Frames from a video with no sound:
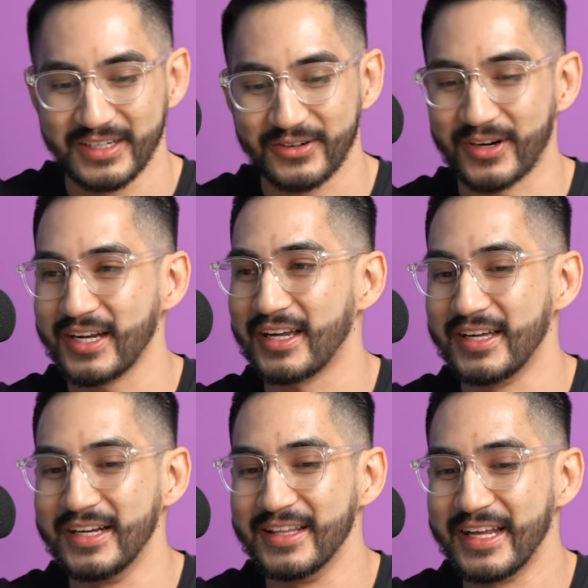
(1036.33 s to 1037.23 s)
right?
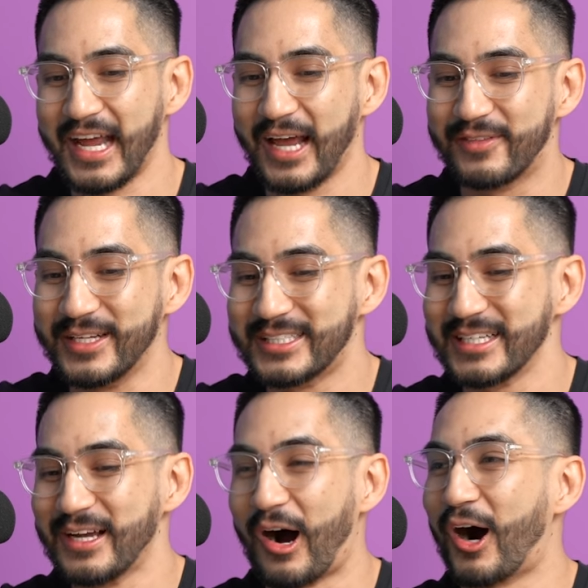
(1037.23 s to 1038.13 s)
And then they have these
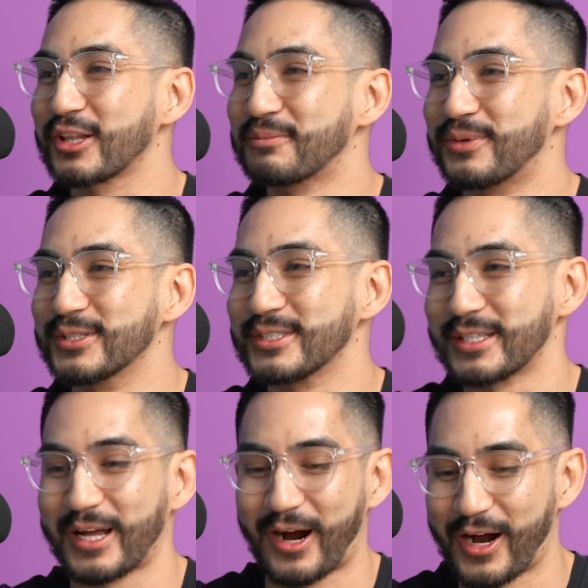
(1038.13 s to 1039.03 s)
octopuses
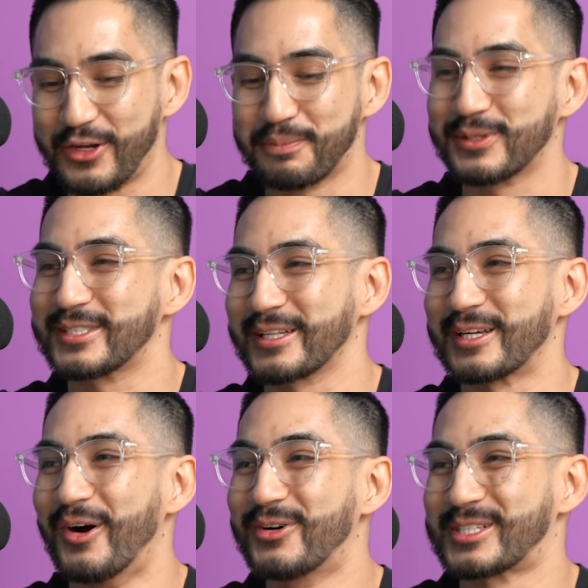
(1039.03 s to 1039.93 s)
like, all right, you protect
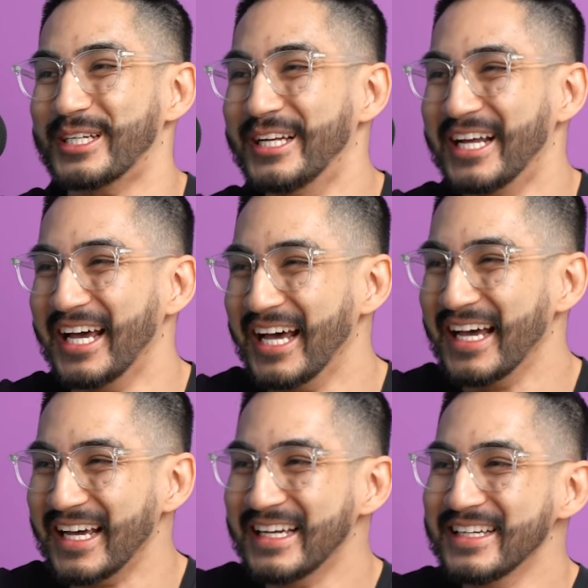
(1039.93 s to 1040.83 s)
the ocean. That's
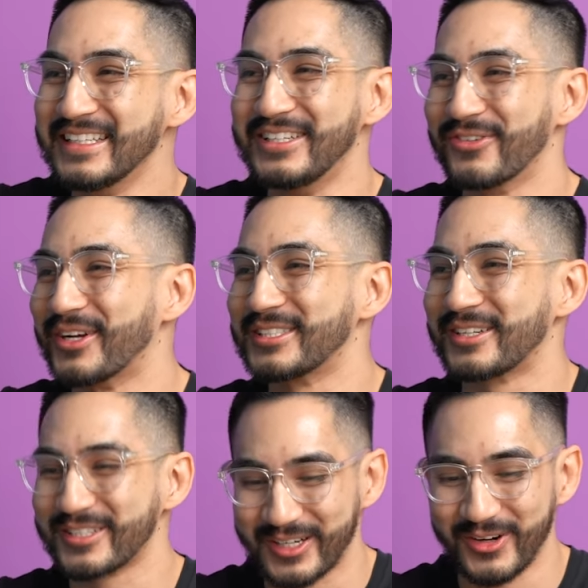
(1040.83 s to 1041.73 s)
true. You
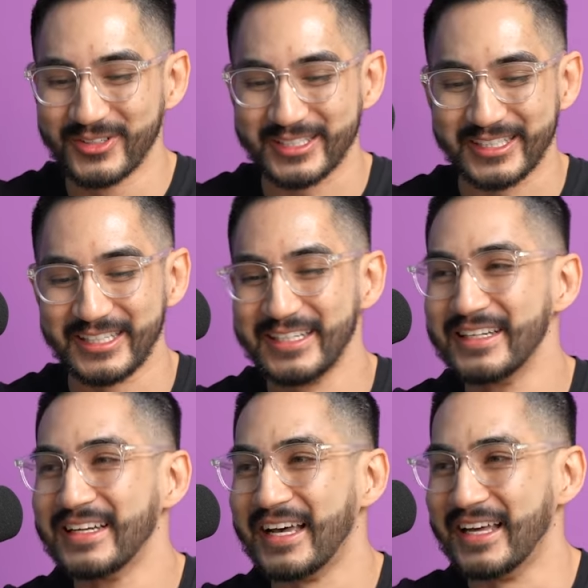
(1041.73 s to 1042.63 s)
research the ocean.
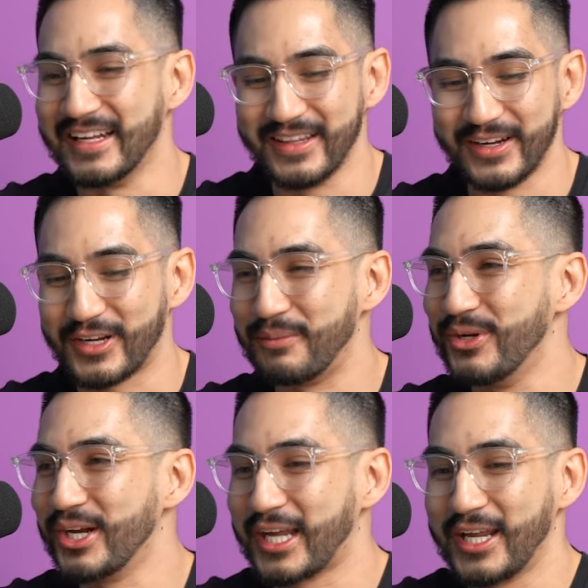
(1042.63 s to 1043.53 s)
And then they're
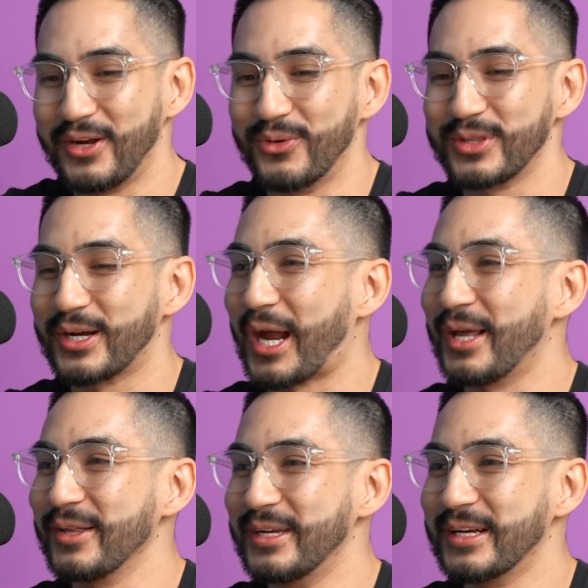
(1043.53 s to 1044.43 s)
communicating with their
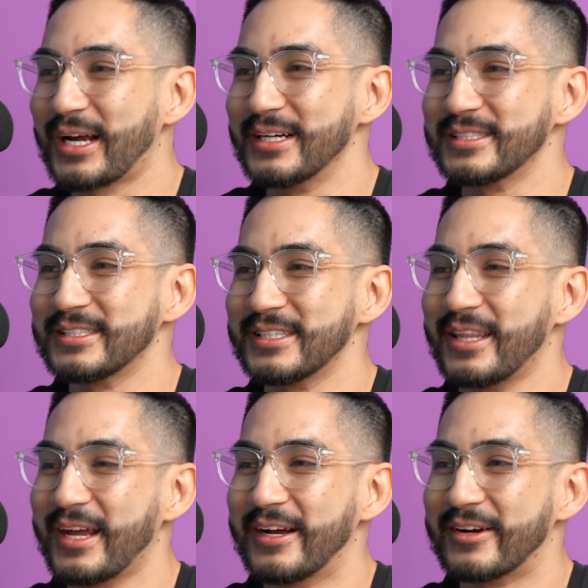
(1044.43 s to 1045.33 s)
alien cousins in
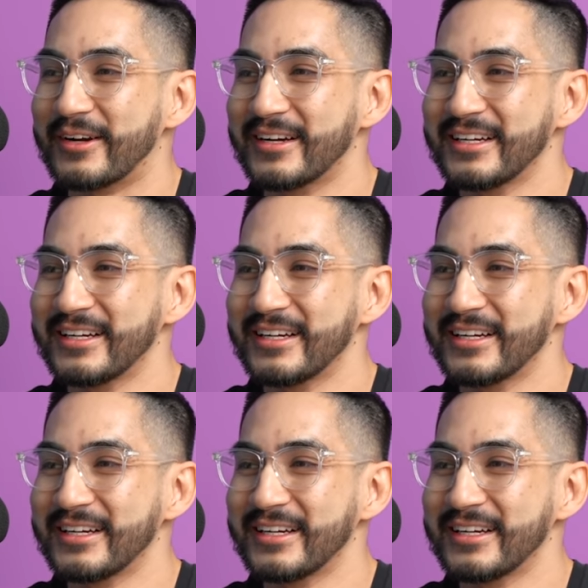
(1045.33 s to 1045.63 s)
the air.